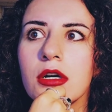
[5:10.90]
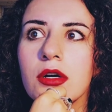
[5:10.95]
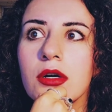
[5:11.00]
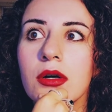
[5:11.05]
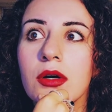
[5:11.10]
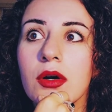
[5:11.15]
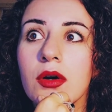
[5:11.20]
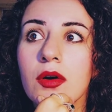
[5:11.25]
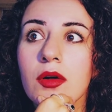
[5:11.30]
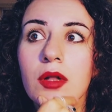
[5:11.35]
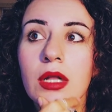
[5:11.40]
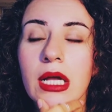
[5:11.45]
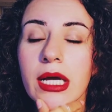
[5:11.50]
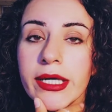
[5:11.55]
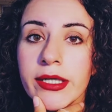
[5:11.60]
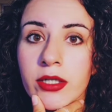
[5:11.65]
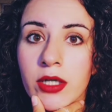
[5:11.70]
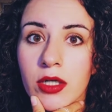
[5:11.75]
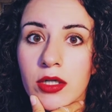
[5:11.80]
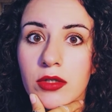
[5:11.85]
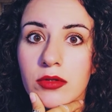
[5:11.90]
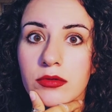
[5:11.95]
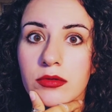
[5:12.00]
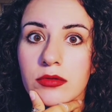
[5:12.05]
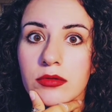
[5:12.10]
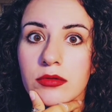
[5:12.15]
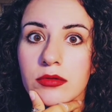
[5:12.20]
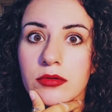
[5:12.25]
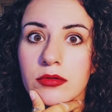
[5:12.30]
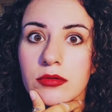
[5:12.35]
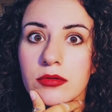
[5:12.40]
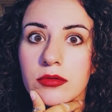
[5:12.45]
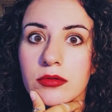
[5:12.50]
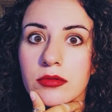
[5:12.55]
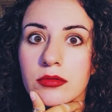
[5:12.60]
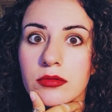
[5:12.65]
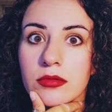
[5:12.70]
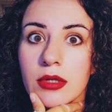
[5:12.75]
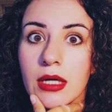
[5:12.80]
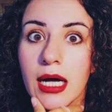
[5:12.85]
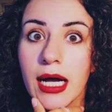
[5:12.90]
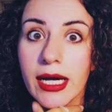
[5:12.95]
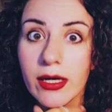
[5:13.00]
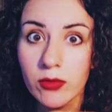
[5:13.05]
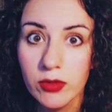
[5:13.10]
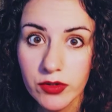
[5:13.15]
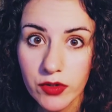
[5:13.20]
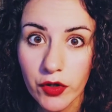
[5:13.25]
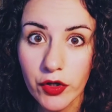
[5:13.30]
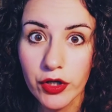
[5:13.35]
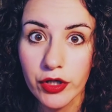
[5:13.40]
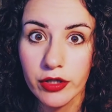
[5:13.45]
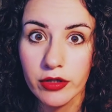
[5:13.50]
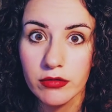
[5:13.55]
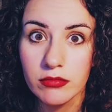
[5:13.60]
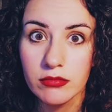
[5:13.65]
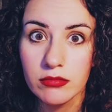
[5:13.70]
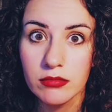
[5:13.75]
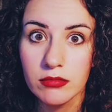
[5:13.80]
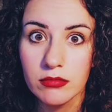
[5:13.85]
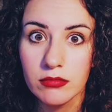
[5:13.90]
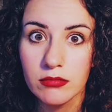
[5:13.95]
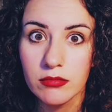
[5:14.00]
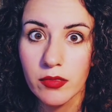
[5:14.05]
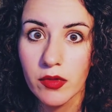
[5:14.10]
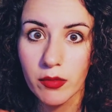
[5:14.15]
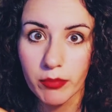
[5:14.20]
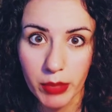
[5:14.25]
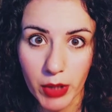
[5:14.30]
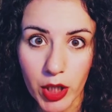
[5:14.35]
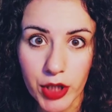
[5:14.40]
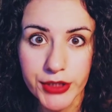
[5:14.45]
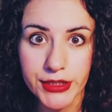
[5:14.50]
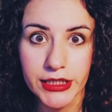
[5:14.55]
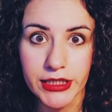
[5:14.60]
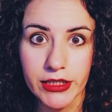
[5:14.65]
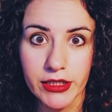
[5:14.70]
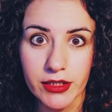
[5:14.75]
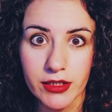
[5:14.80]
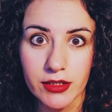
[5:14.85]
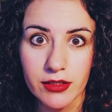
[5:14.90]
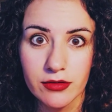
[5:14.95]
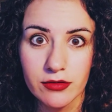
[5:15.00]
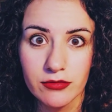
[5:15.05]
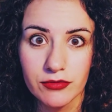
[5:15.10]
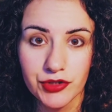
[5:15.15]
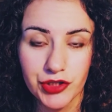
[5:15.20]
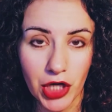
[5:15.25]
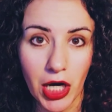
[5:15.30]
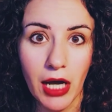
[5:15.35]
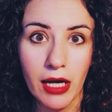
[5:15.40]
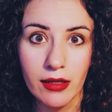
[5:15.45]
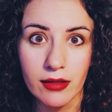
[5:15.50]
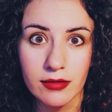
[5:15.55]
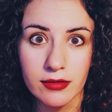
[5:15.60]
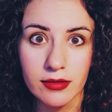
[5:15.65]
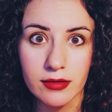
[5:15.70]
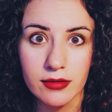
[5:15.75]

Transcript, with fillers: All I know, I was her, the Blondie child.